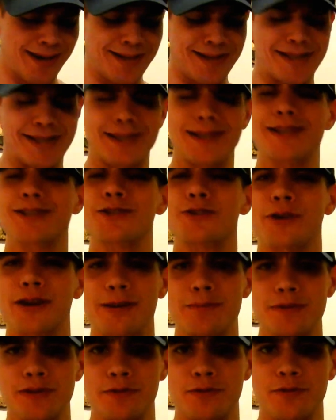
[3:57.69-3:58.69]
6
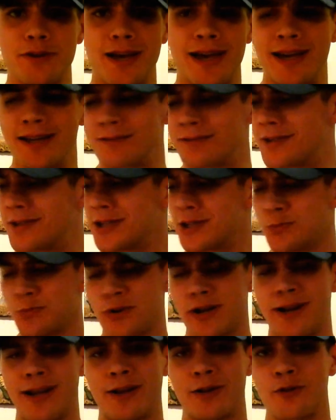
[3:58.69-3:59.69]
grams of fat
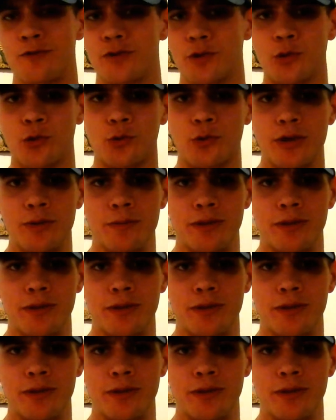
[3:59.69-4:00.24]
spread out over 3